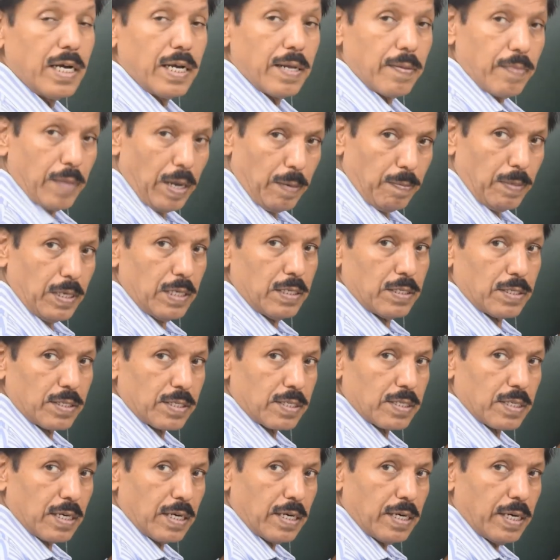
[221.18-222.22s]
That
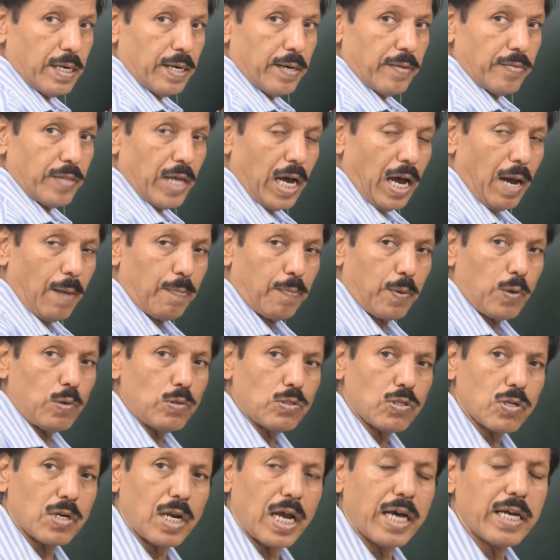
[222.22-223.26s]
means the
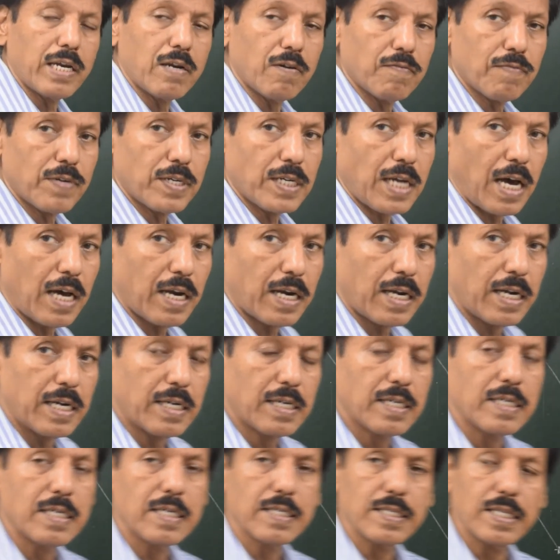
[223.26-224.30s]
approach line of the
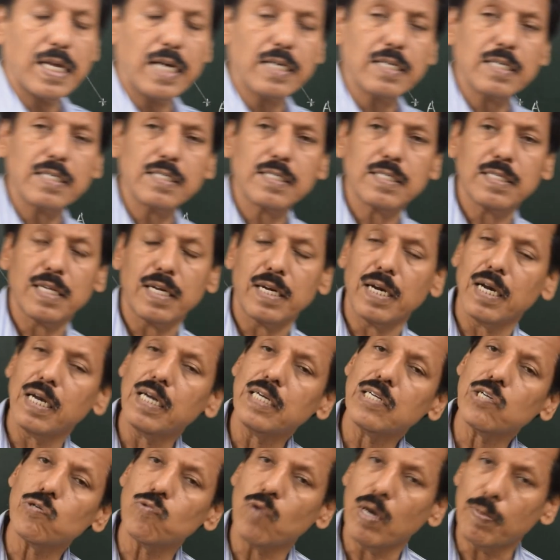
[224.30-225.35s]
target, that is the
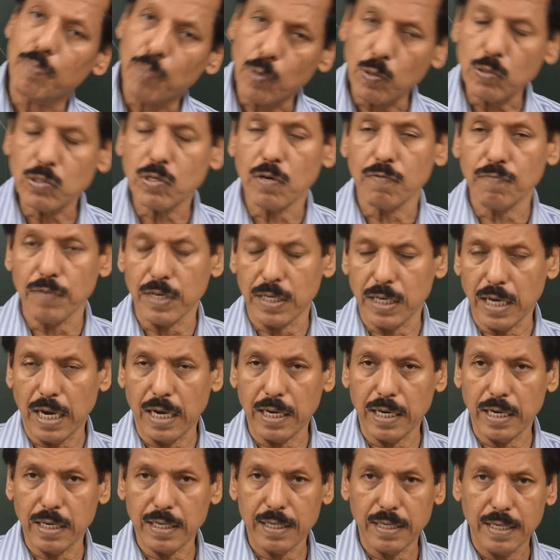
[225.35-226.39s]
relative approach of the
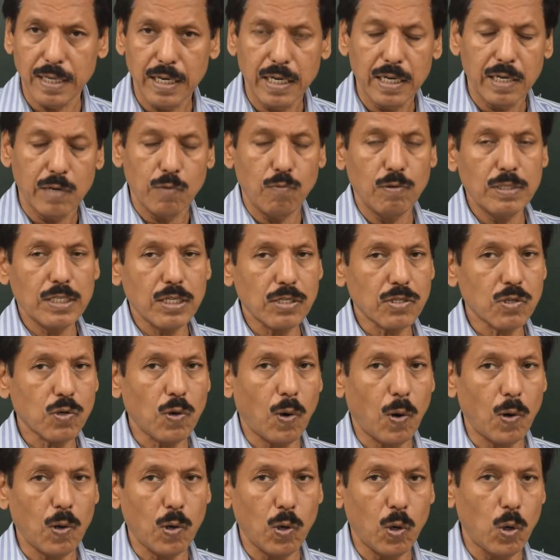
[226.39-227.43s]
target, which is
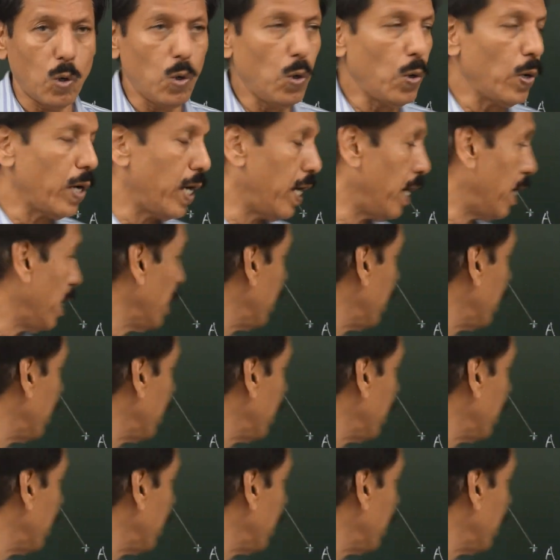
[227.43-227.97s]
called OA.